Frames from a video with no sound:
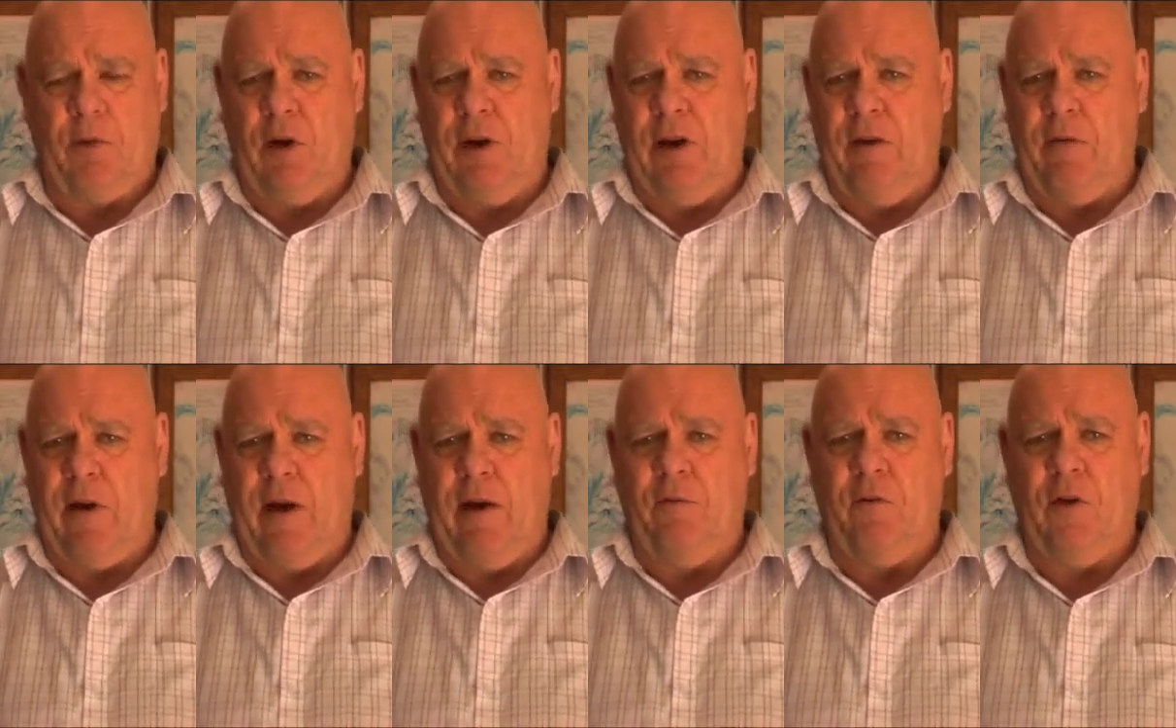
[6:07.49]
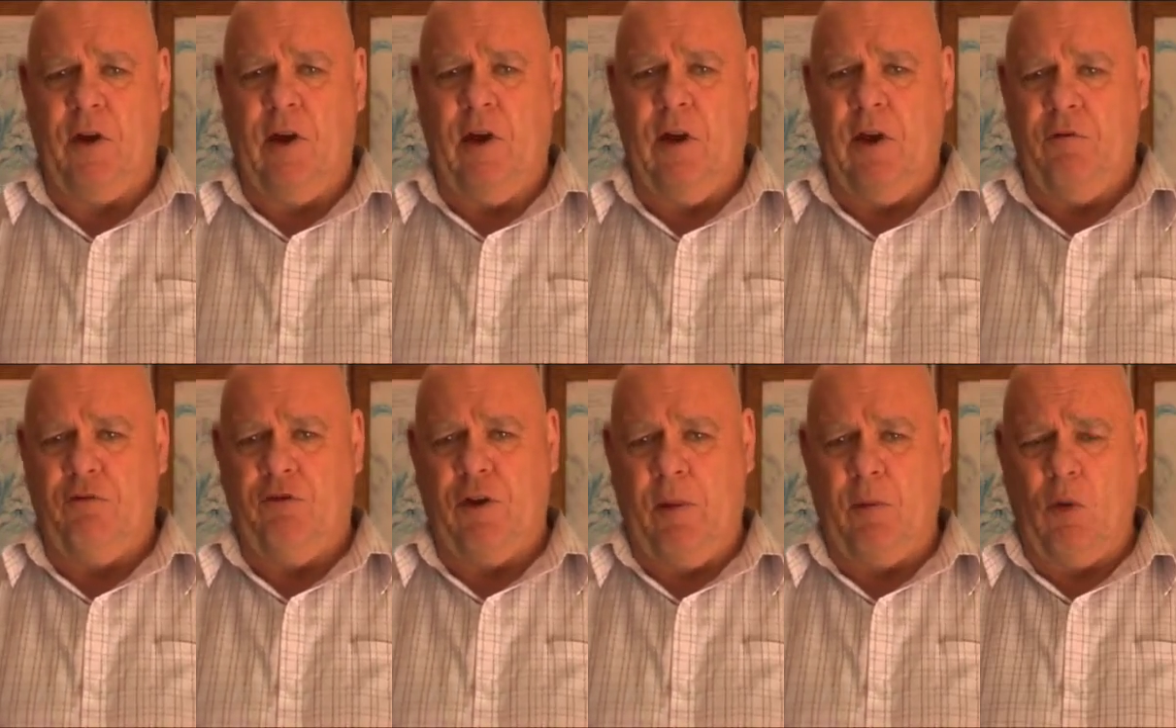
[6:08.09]
I never have
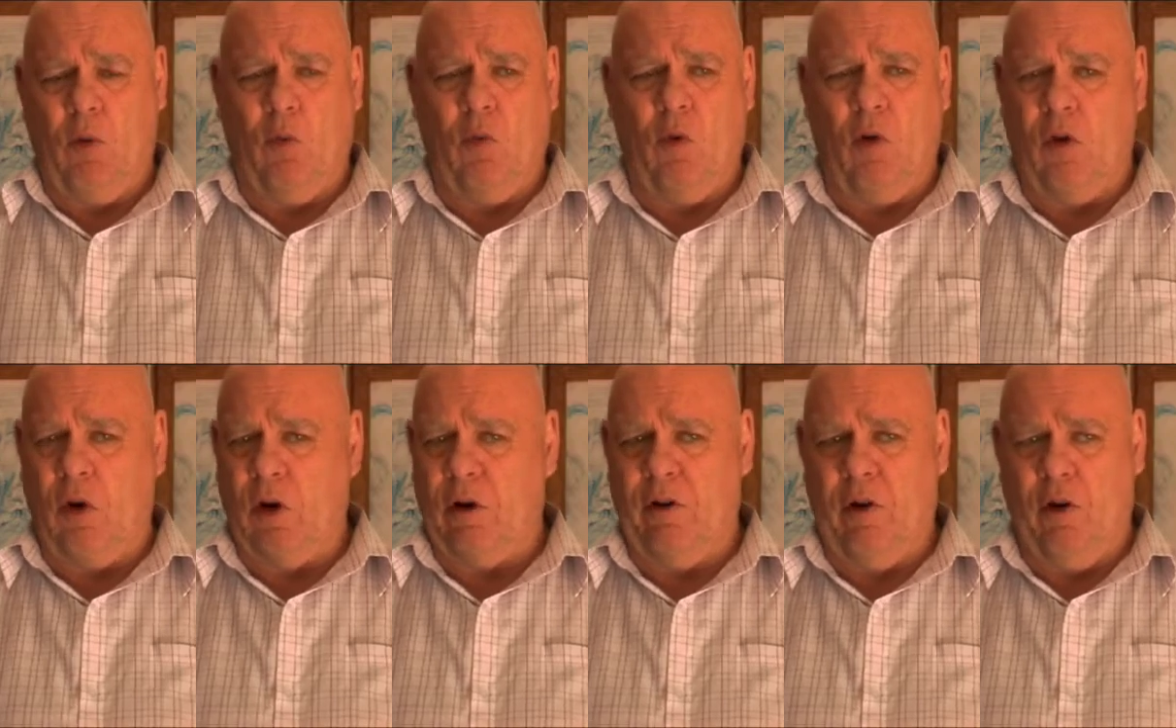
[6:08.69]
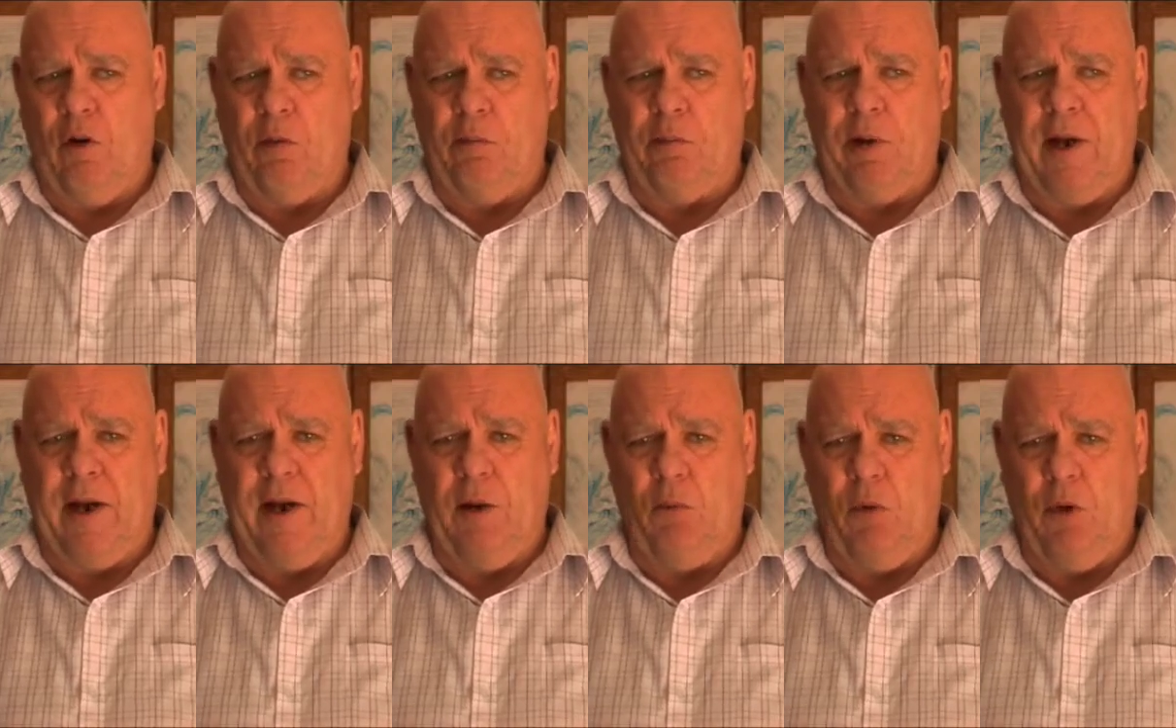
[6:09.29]
trouble on an
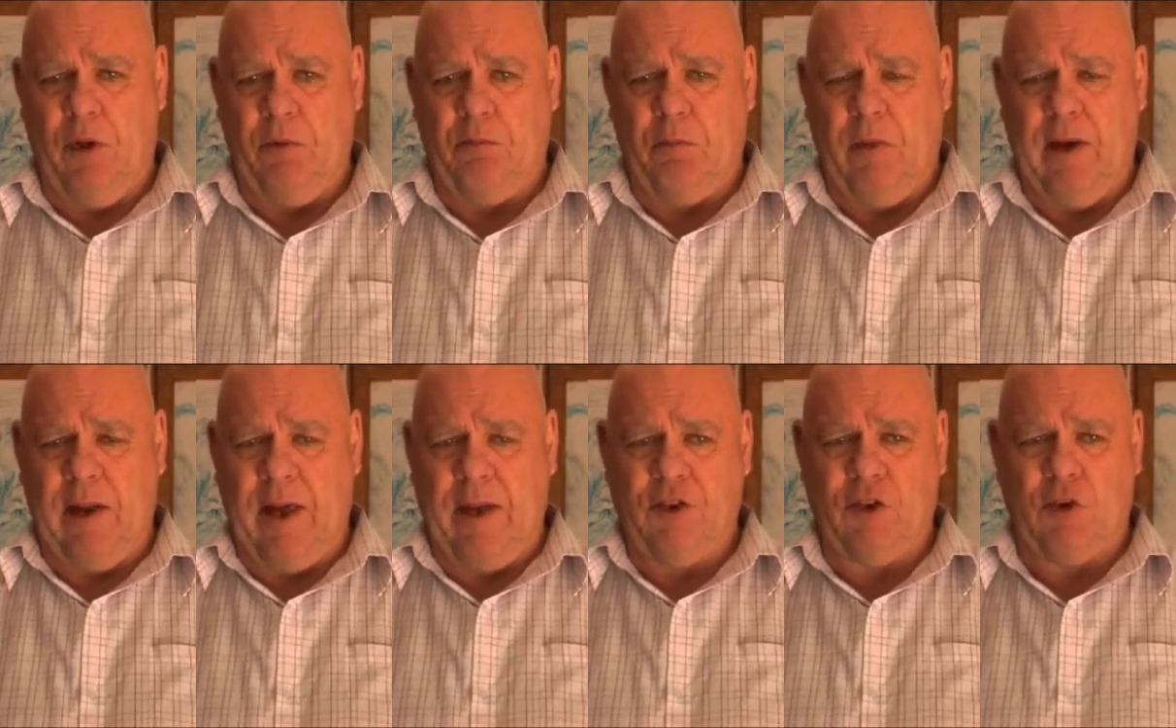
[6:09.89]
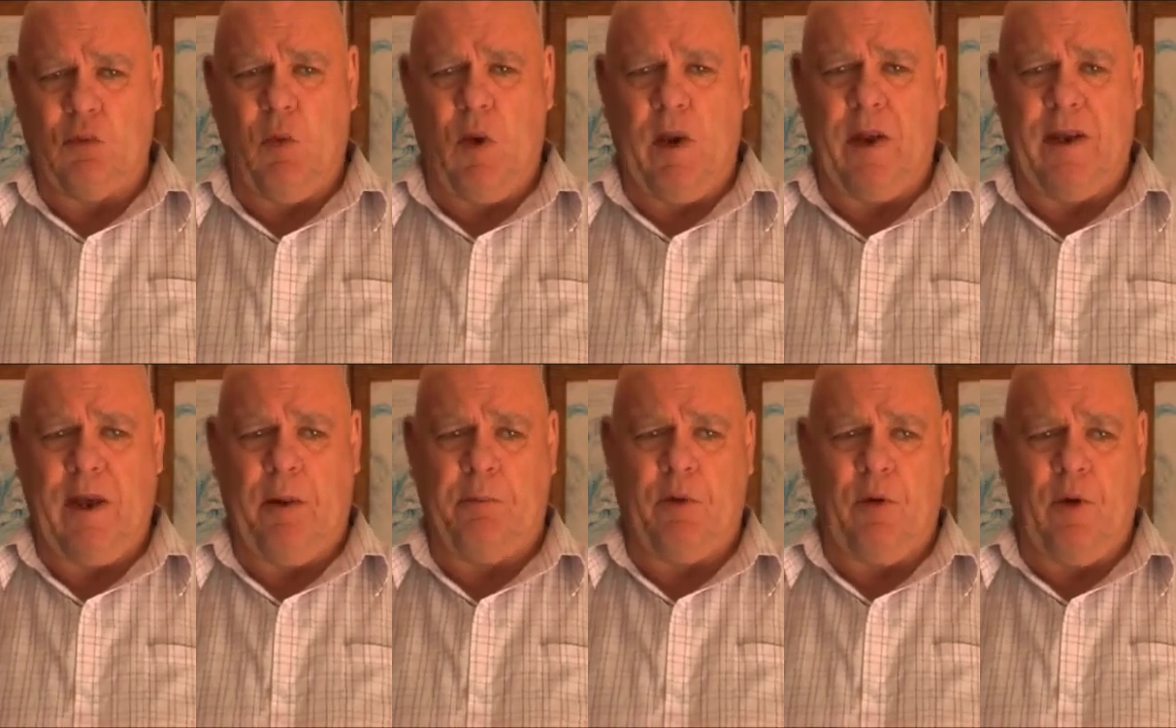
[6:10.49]
aeroplane with my legs
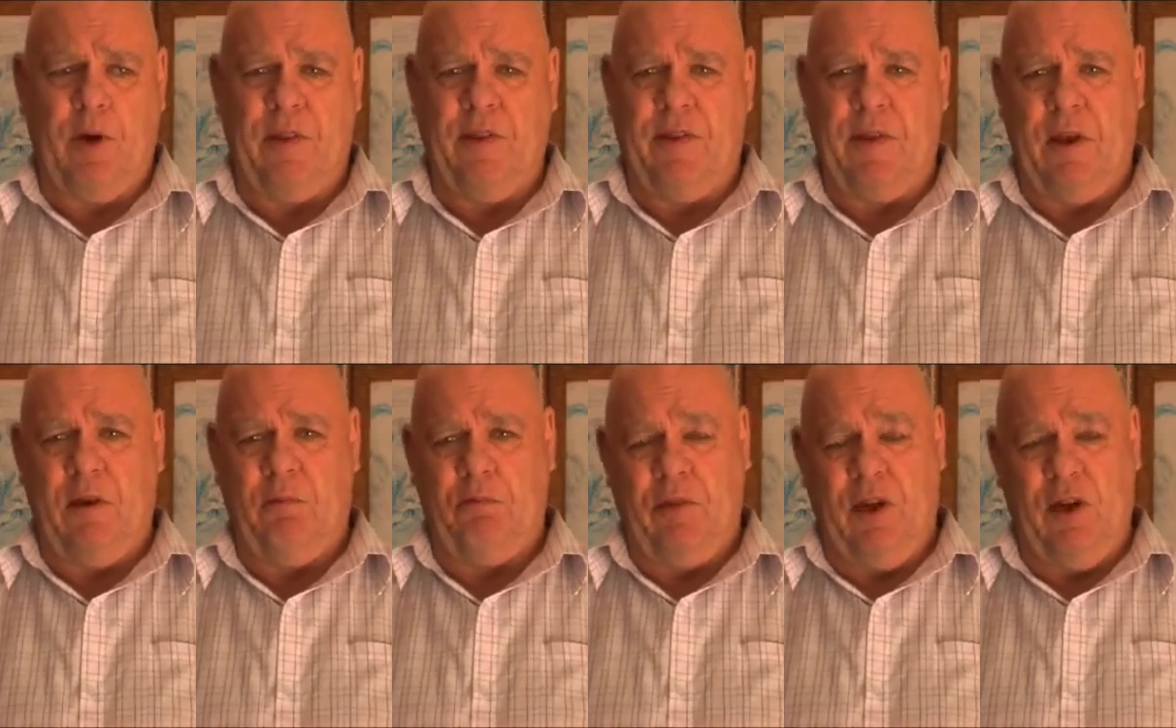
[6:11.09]
swelling up or anything,